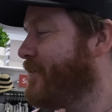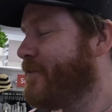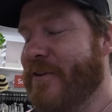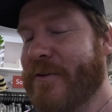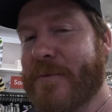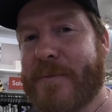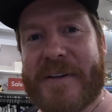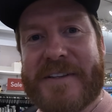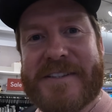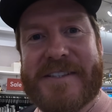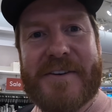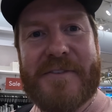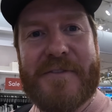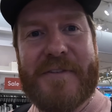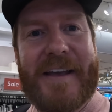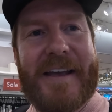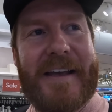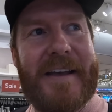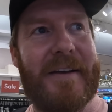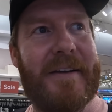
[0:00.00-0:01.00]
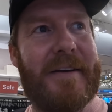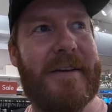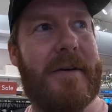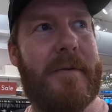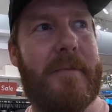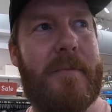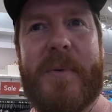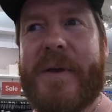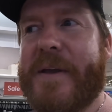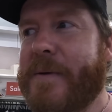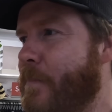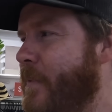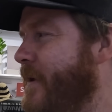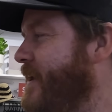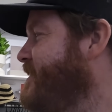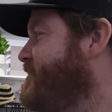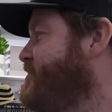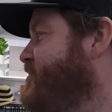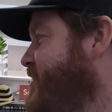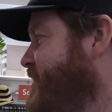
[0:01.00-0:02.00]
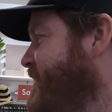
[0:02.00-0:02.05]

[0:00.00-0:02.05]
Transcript: A few bits of beachy